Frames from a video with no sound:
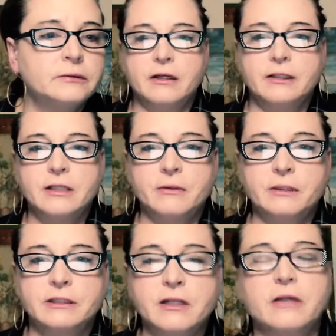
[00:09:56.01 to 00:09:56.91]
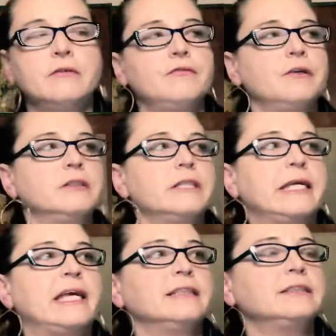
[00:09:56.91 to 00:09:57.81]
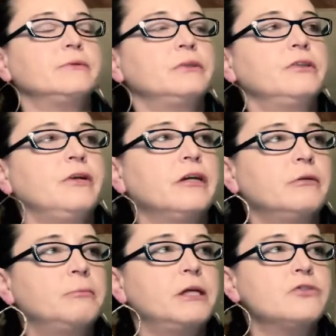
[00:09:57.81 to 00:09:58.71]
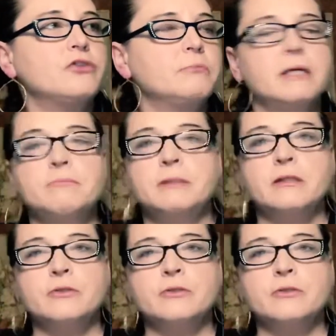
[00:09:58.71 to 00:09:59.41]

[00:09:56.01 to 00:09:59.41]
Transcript: It's always kind of fun to guess what their occupation might be,